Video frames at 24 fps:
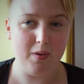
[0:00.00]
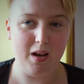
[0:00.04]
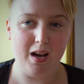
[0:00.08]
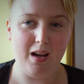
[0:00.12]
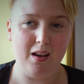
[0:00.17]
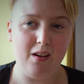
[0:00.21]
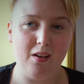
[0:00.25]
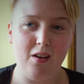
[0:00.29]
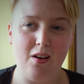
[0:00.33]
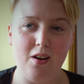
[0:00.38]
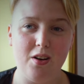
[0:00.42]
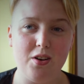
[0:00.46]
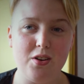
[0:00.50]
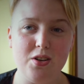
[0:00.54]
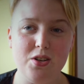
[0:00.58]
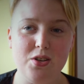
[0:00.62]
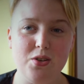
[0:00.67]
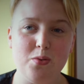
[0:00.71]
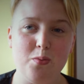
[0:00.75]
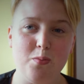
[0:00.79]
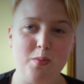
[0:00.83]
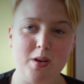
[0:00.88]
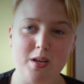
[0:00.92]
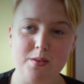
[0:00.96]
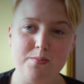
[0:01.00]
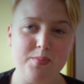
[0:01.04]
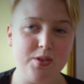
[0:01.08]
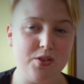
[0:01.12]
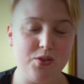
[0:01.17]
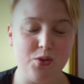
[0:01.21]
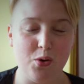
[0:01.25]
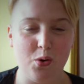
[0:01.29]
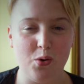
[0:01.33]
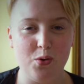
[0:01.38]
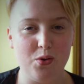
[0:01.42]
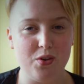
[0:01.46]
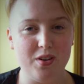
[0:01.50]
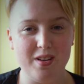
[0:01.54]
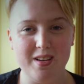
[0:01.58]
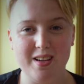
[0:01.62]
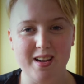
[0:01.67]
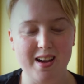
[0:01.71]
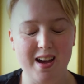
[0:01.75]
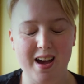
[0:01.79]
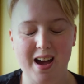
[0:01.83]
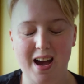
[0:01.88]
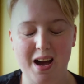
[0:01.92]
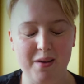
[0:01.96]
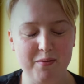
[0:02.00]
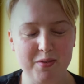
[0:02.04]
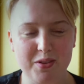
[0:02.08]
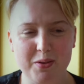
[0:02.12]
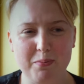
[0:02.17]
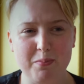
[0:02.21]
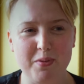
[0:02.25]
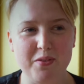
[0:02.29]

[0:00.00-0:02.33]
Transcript: A lot of you maybe haven't